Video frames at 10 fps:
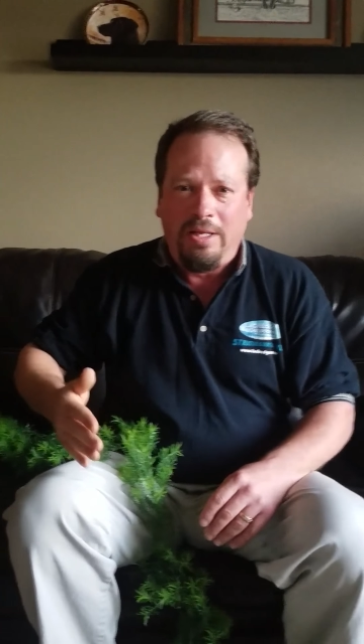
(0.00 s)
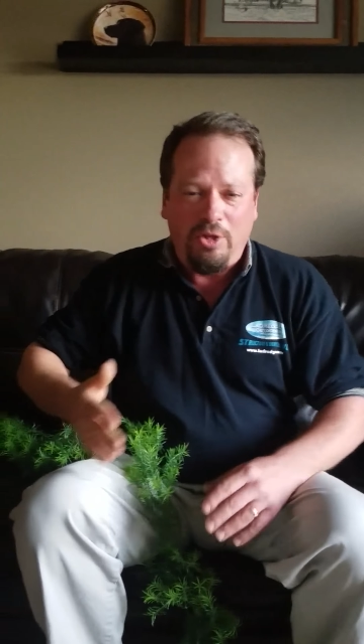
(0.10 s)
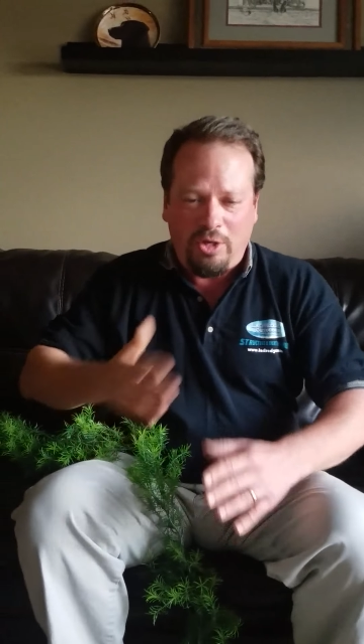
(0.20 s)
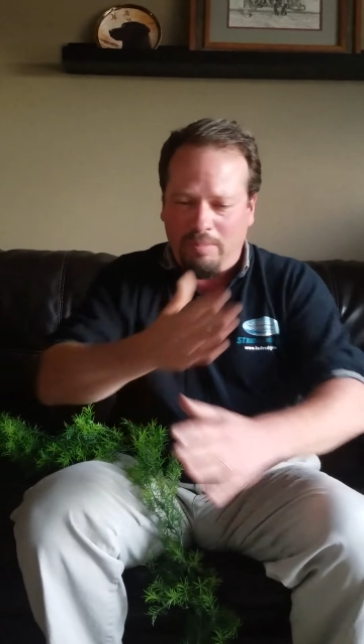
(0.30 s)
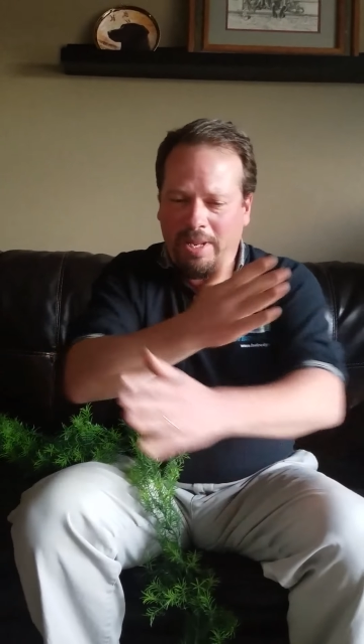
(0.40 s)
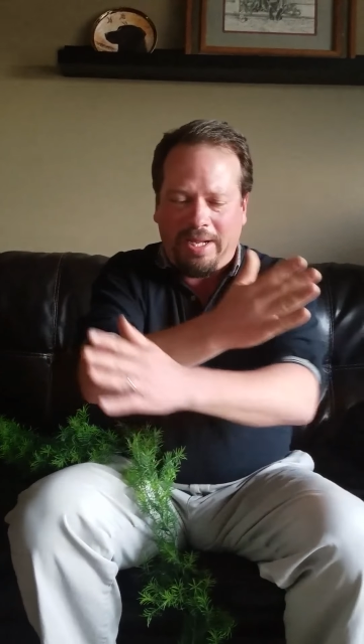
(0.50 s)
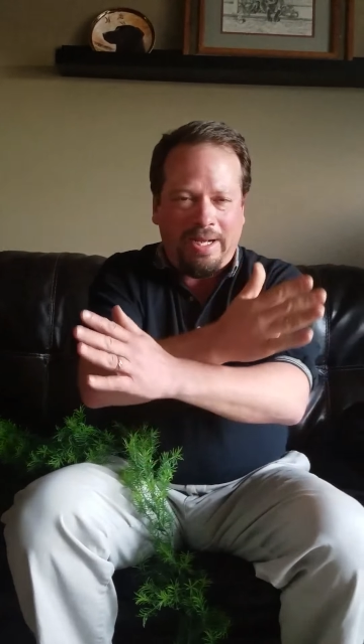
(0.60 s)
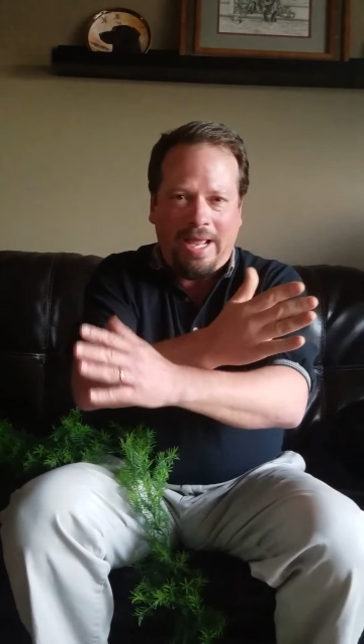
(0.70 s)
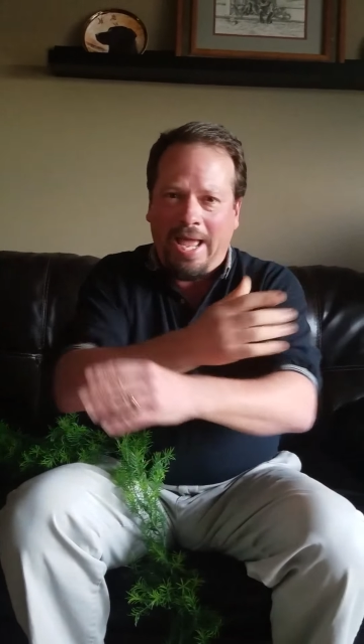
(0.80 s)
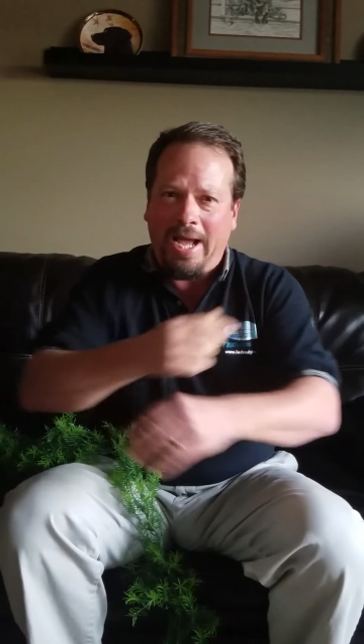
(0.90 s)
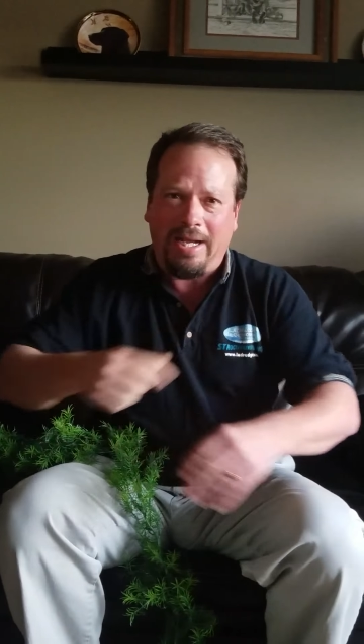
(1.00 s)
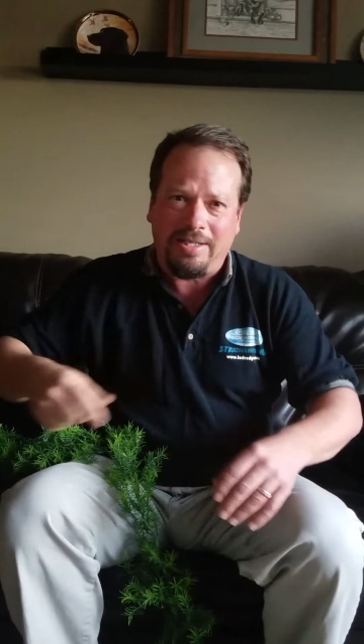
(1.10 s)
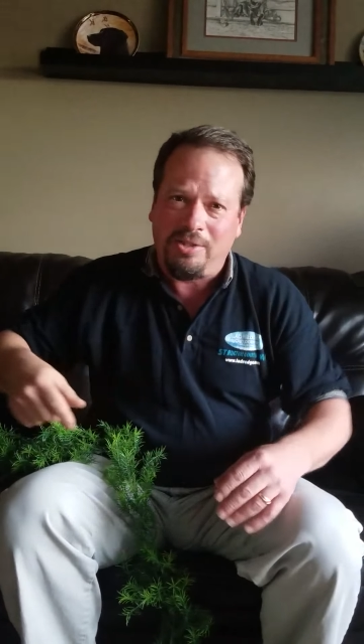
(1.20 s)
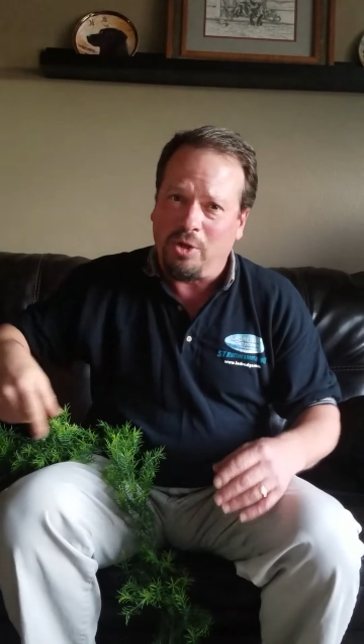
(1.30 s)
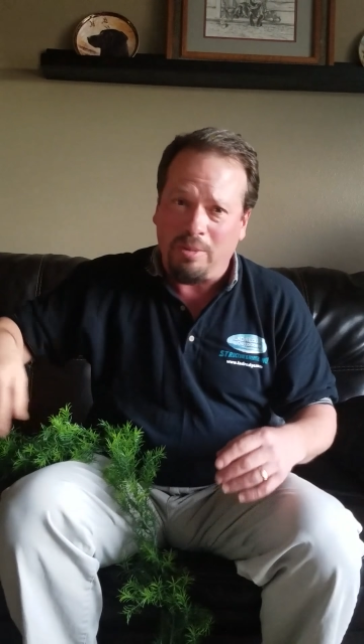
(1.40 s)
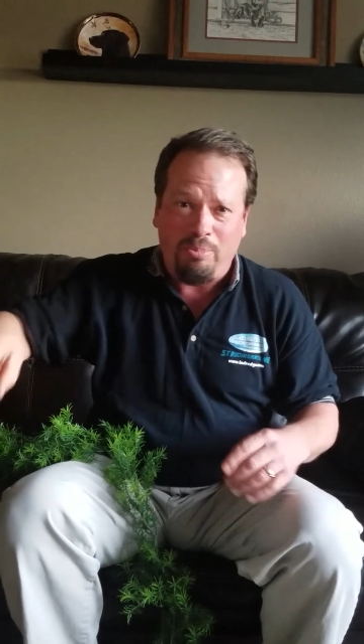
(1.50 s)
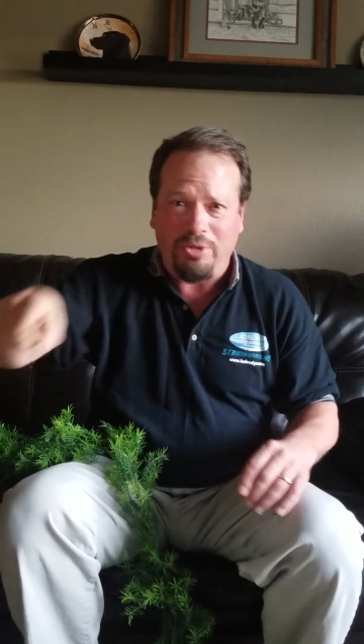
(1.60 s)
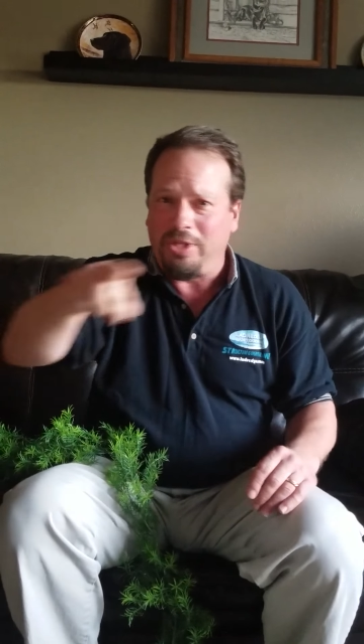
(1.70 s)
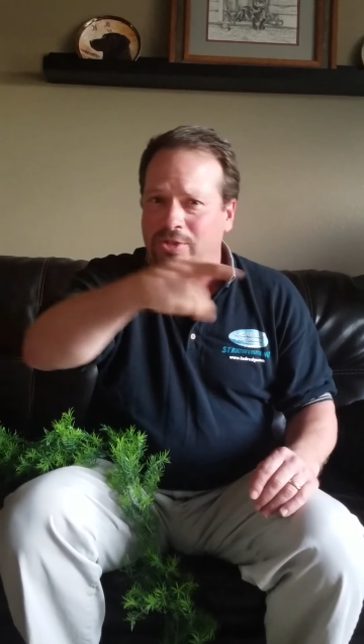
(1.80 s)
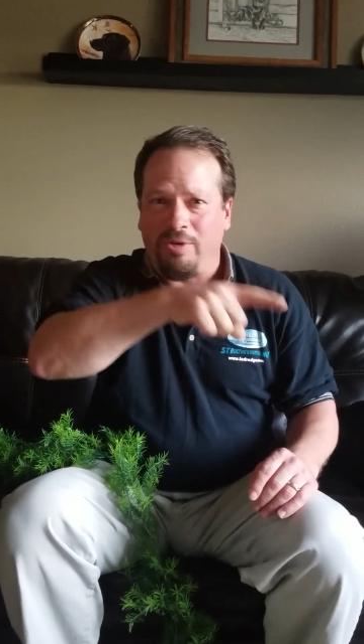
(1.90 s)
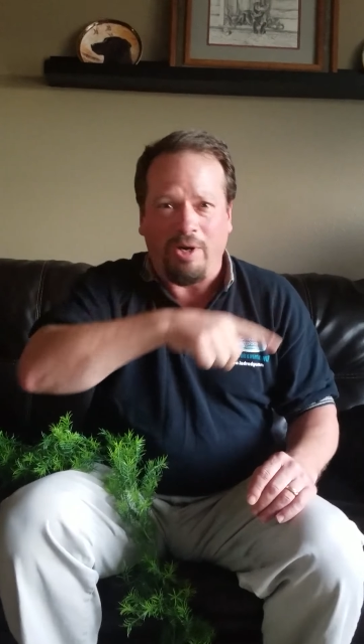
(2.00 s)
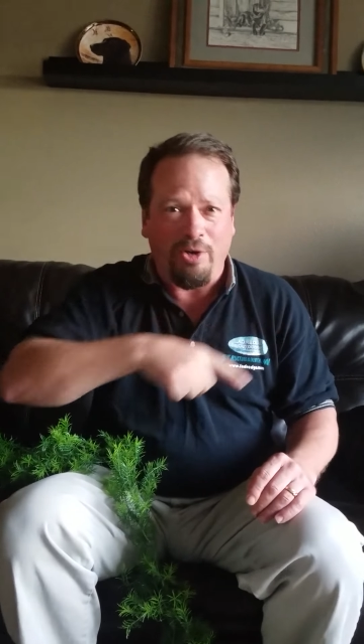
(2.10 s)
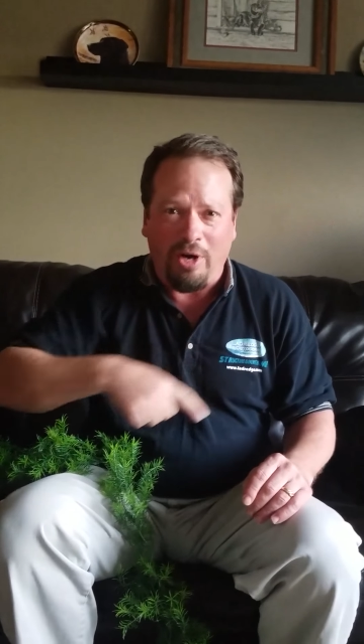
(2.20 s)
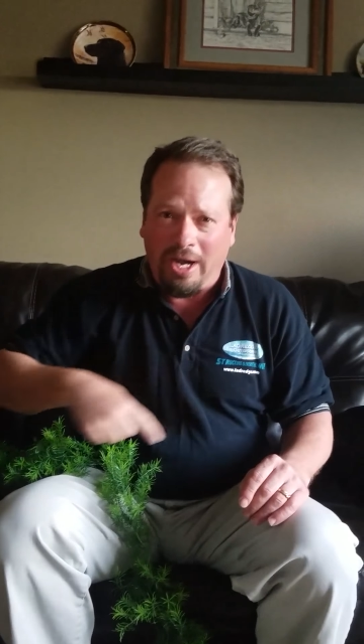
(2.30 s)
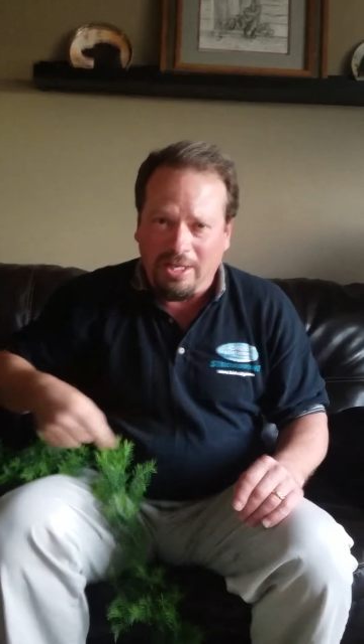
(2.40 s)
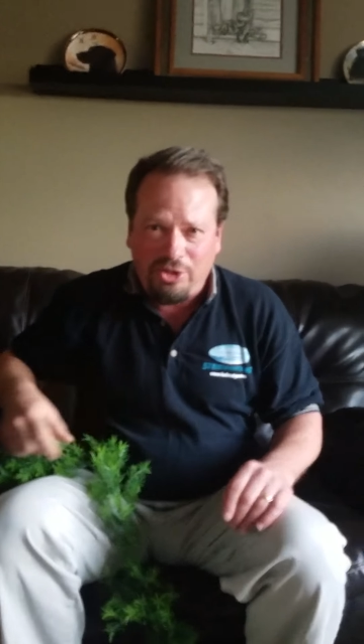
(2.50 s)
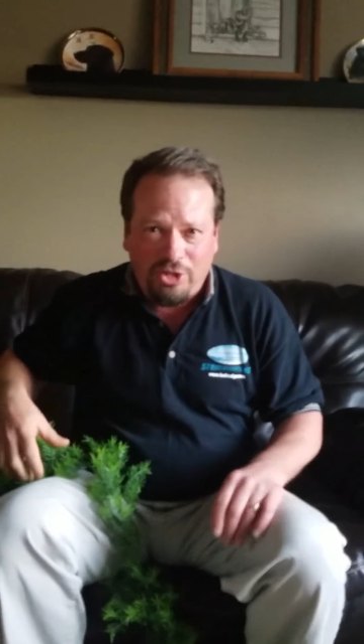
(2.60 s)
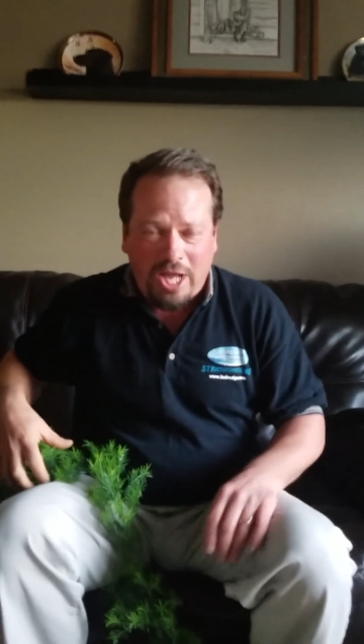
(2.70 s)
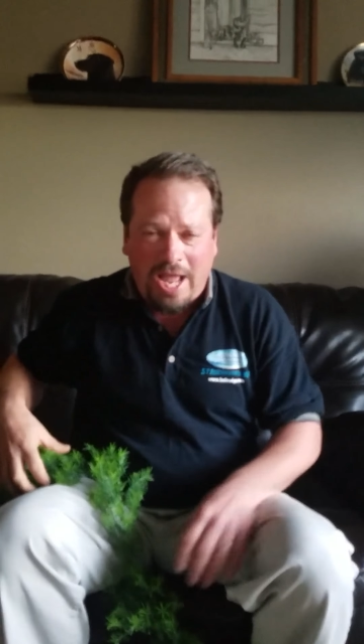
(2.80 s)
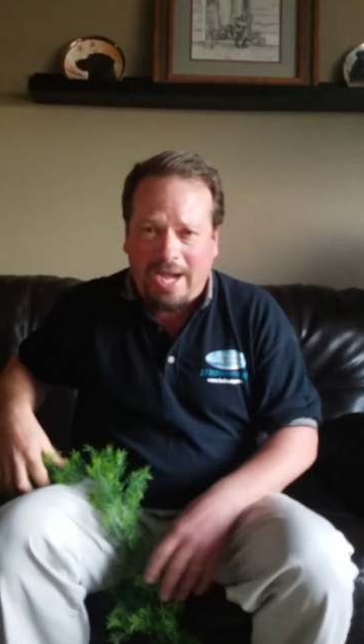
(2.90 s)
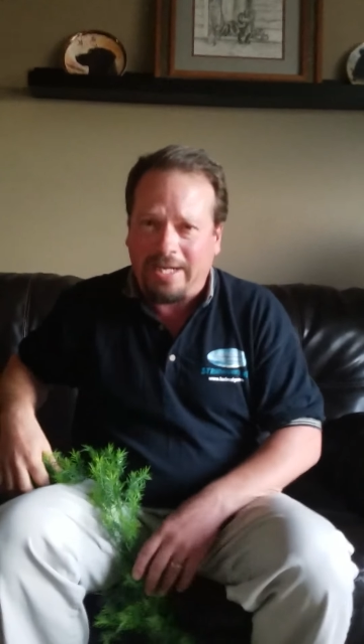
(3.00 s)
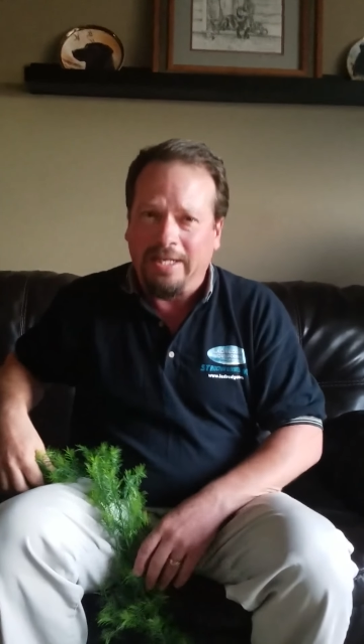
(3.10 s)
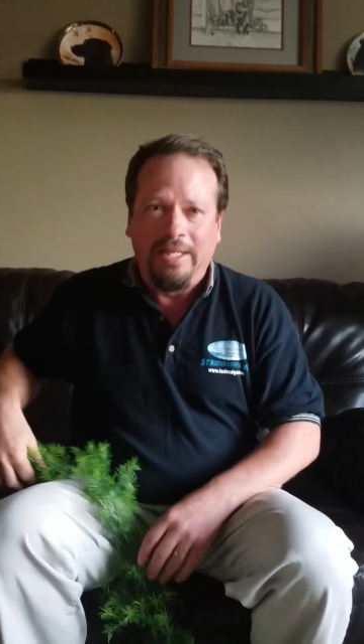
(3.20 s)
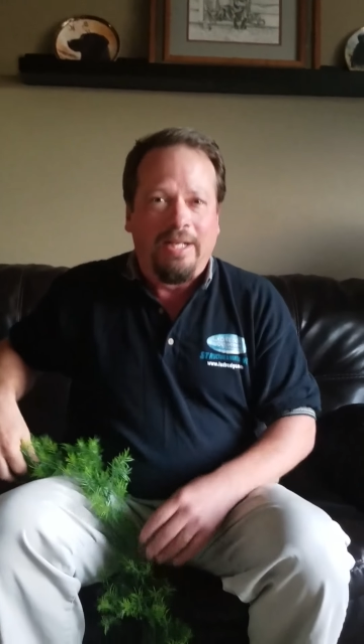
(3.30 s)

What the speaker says: You can make an X, you can put these around your ice shack.